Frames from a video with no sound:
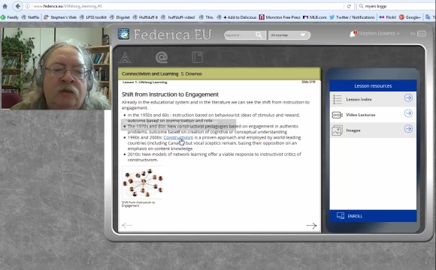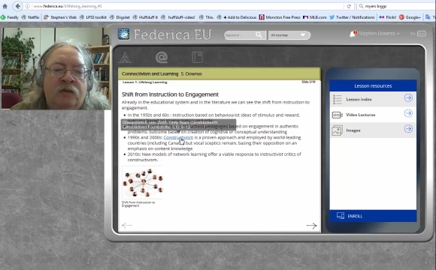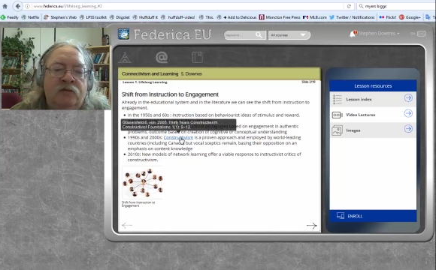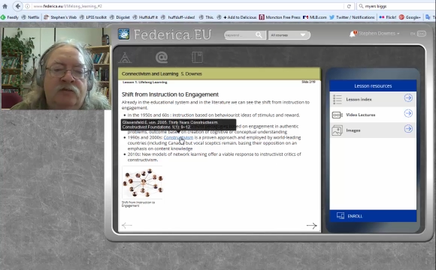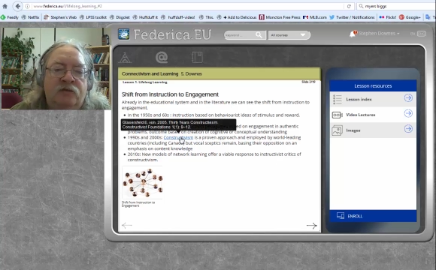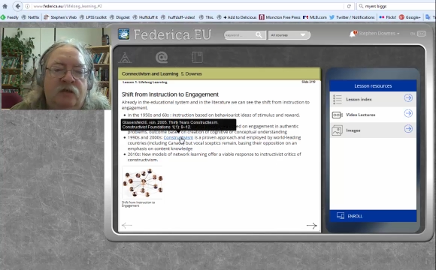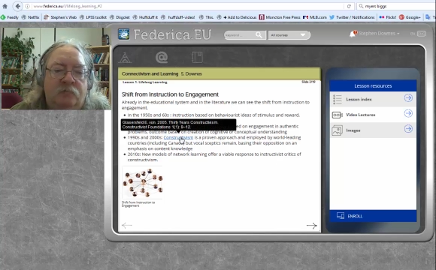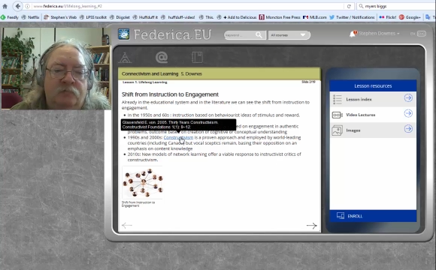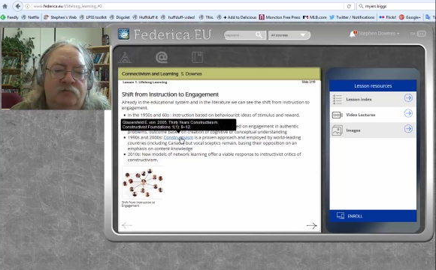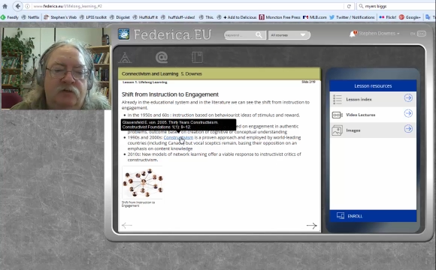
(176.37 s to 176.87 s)

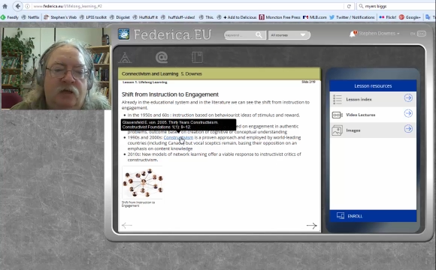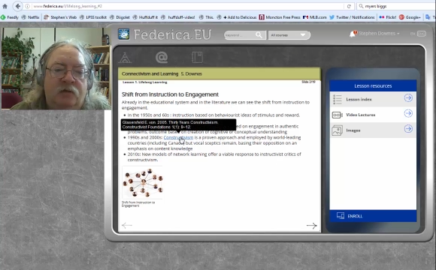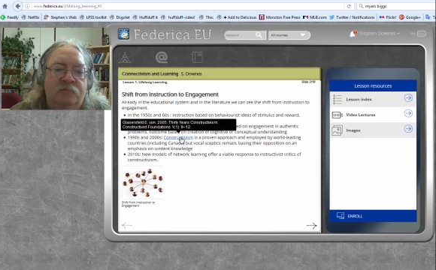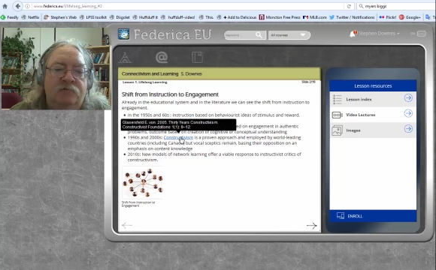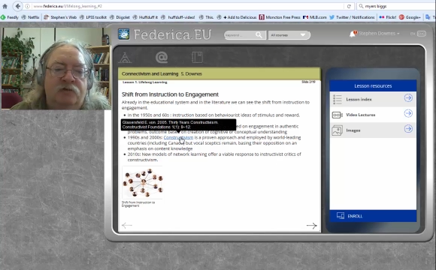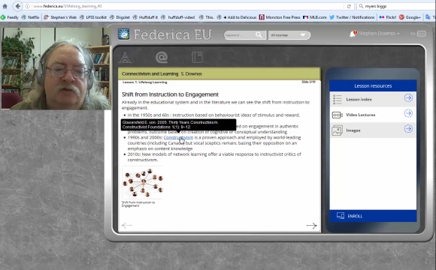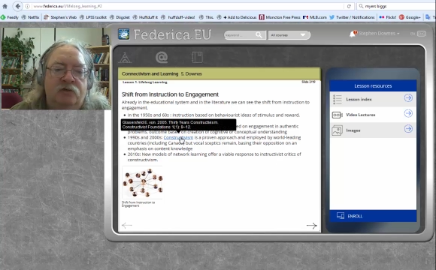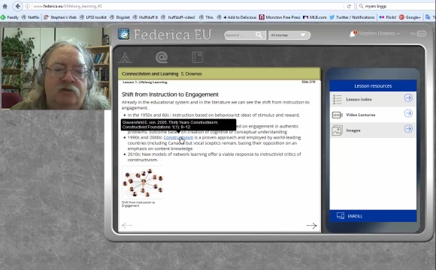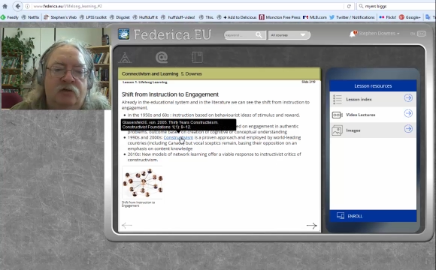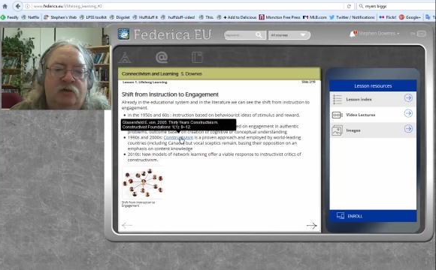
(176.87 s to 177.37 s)

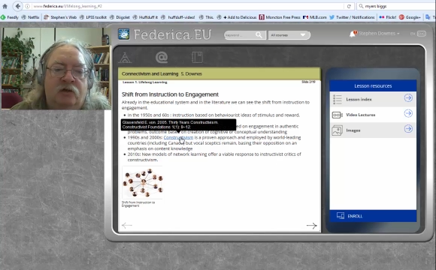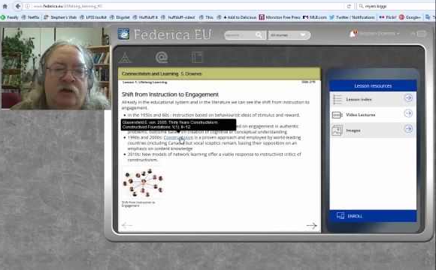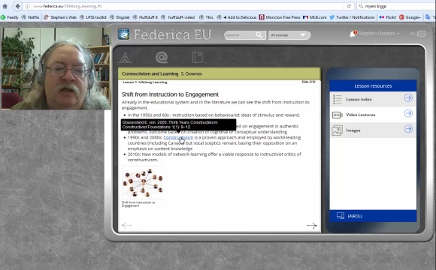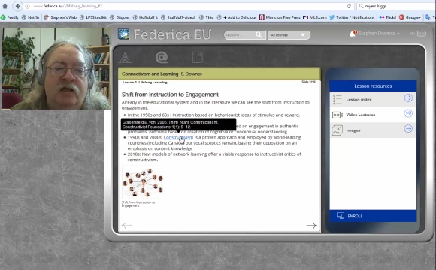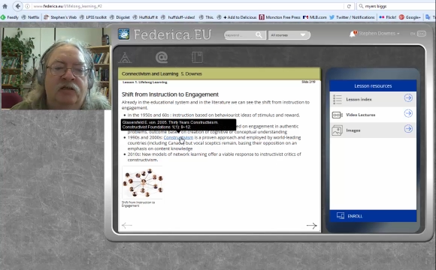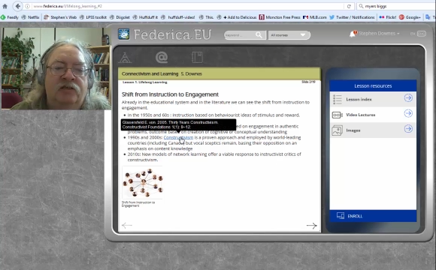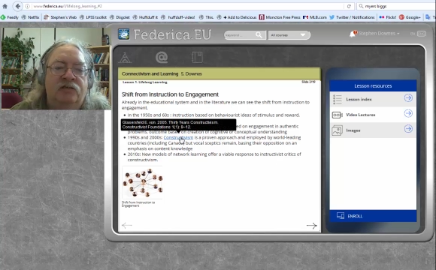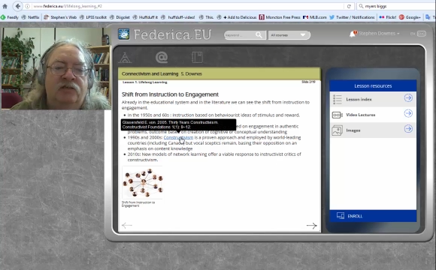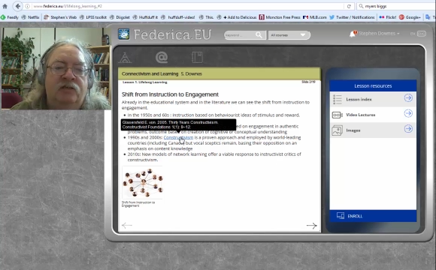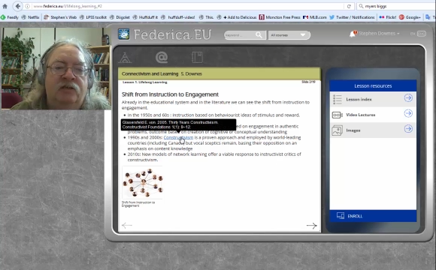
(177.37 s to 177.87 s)
Sometimes there's
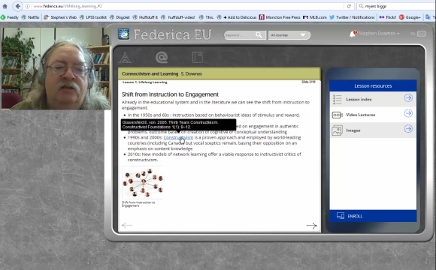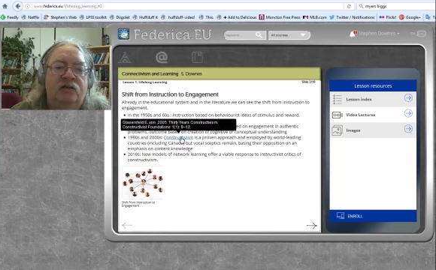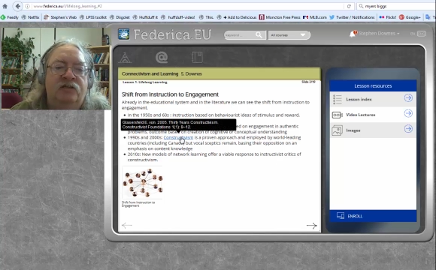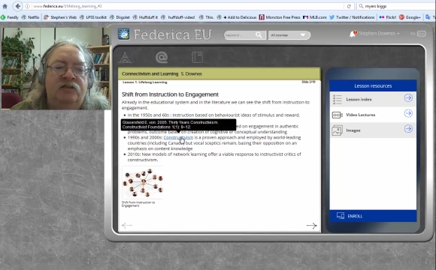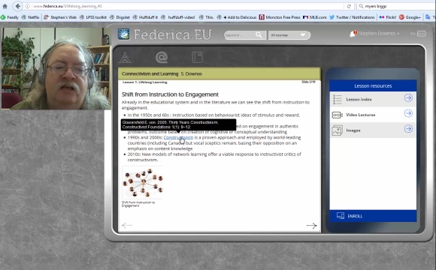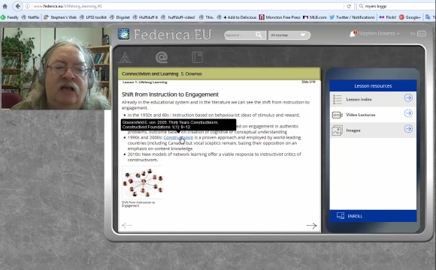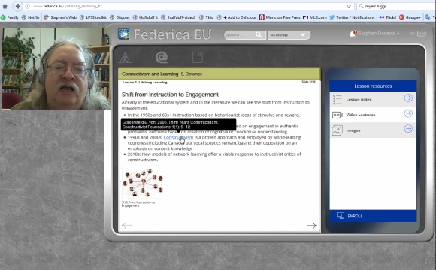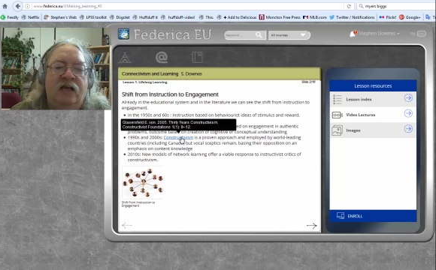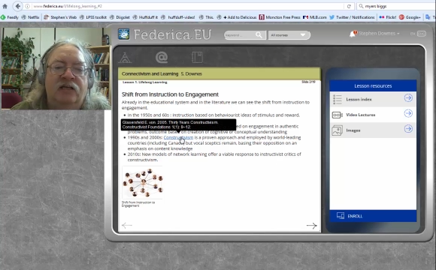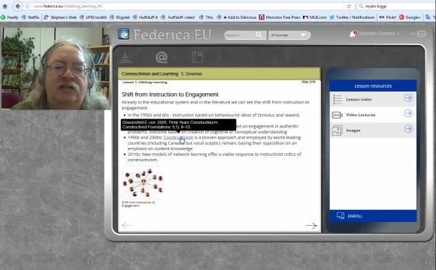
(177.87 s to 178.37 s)
links in the
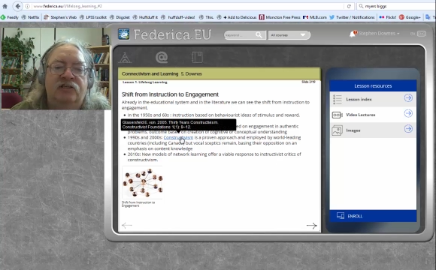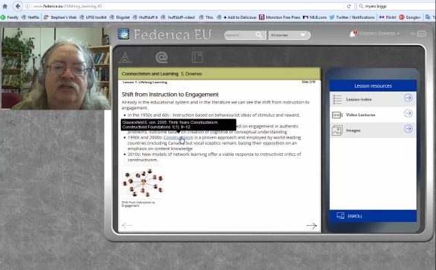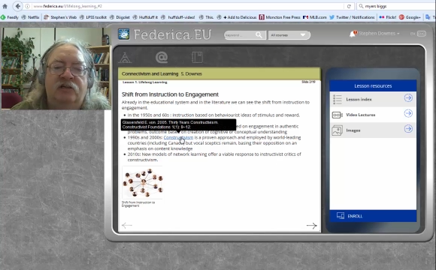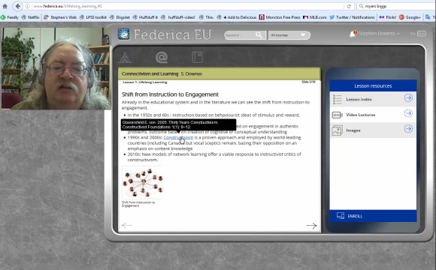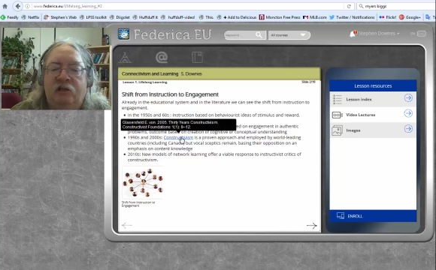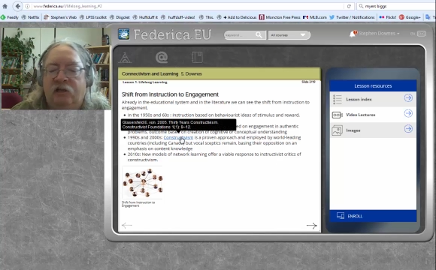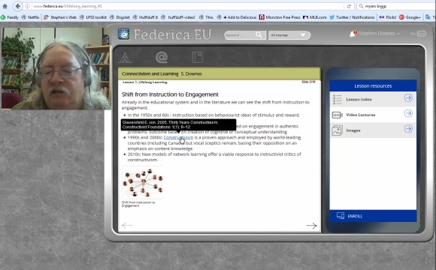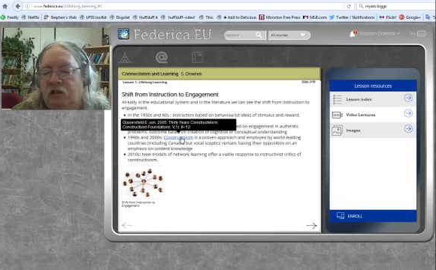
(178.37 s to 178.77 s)
text and you